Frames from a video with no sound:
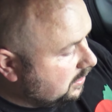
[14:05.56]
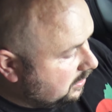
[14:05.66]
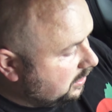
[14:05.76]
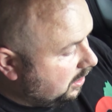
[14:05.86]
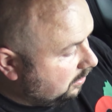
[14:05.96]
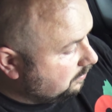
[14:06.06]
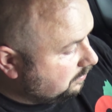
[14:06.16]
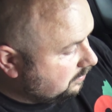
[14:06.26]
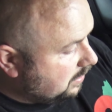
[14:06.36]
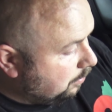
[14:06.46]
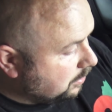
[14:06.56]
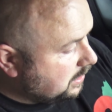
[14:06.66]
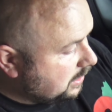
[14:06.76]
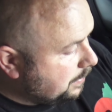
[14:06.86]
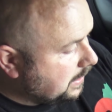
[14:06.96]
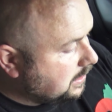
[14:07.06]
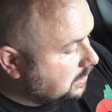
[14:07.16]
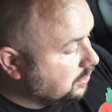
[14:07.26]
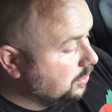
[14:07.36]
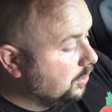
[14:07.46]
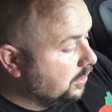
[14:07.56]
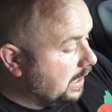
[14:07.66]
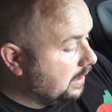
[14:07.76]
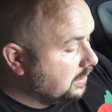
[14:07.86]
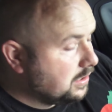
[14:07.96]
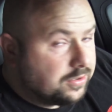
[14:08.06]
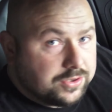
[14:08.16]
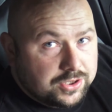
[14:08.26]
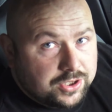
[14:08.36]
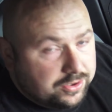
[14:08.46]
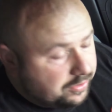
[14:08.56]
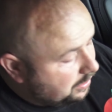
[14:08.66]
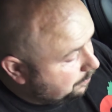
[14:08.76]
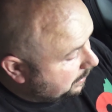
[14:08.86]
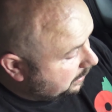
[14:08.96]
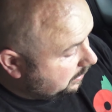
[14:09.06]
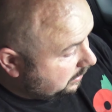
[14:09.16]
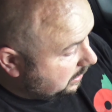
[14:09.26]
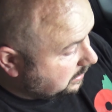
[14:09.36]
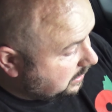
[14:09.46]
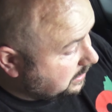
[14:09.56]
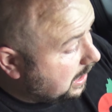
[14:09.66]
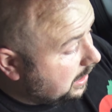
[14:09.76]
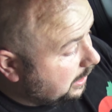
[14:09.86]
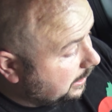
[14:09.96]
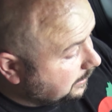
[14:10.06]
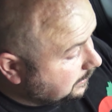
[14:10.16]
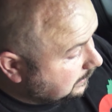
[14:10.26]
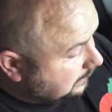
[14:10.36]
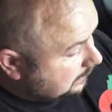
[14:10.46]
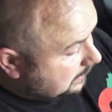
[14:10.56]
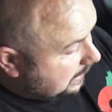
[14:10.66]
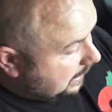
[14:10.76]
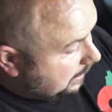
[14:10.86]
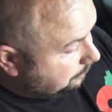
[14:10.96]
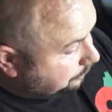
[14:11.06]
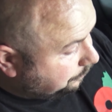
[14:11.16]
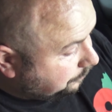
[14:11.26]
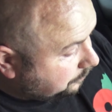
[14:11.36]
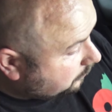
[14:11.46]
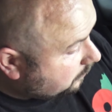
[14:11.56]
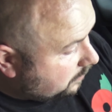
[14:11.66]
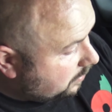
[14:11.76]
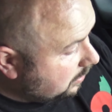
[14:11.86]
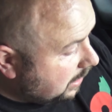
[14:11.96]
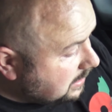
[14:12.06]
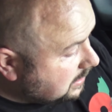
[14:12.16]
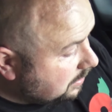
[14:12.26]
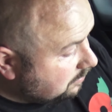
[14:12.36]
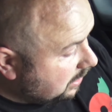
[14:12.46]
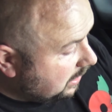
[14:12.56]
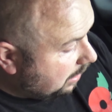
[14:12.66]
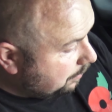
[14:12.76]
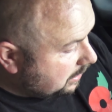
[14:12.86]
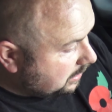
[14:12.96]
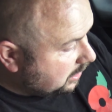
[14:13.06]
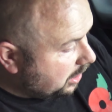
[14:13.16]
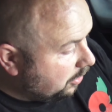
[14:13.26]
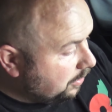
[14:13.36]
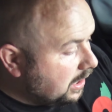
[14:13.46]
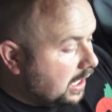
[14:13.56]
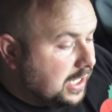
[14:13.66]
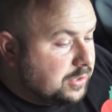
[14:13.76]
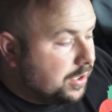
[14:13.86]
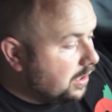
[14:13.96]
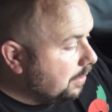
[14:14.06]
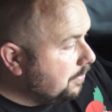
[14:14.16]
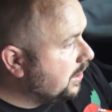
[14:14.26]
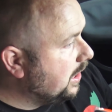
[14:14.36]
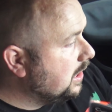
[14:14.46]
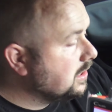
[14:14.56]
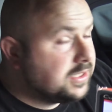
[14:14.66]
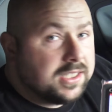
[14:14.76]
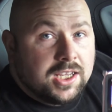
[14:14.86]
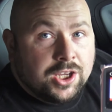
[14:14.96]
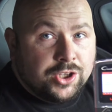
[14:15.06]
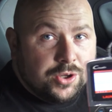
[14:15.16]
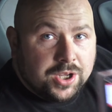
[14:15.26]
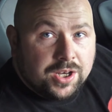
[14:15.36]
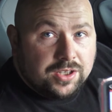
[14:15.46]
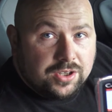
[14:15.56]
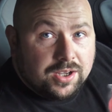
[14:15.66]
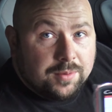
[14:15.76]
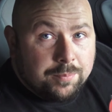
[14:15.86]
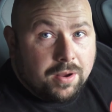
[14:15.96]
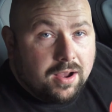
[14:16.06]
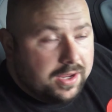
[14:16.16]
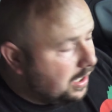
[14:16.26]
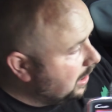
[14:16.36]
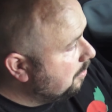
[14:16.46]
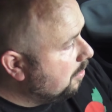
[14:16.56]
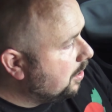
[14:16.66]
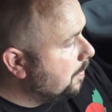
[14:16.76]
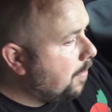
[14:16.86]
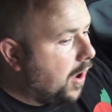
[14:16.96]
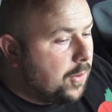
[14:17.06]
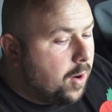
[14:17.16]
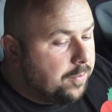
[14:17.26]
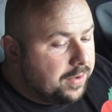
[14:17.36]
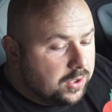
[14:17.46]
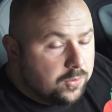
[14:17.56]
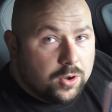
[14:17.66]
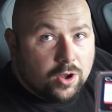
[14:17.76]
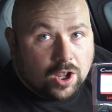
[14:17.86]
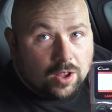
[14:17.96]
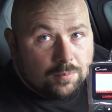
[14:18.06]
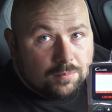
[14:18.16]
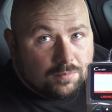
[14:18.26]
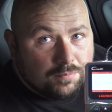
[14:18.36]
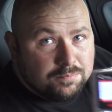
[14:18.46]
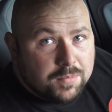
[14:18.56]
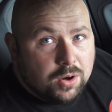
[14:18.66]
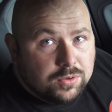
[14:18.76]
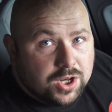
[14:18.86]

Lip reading: you know, I wasn't expecting to do all that. It tells you current and pending. It's handy. That's it really. I mean, you know, it's one of them things you can buy. Anyone can buy one. It'll work on most